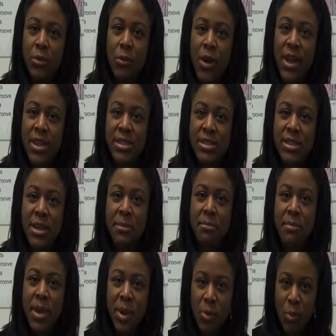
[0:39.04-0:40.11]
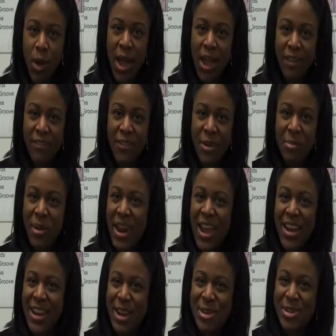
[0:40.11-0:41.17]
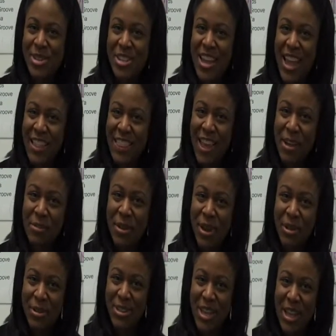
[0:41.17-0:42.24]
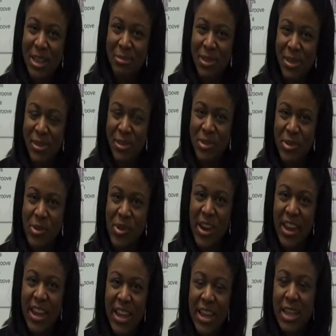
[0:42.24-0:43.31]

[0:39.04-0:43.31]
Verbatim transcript: was a midwife, but I didn't understand that when they were telling me the story.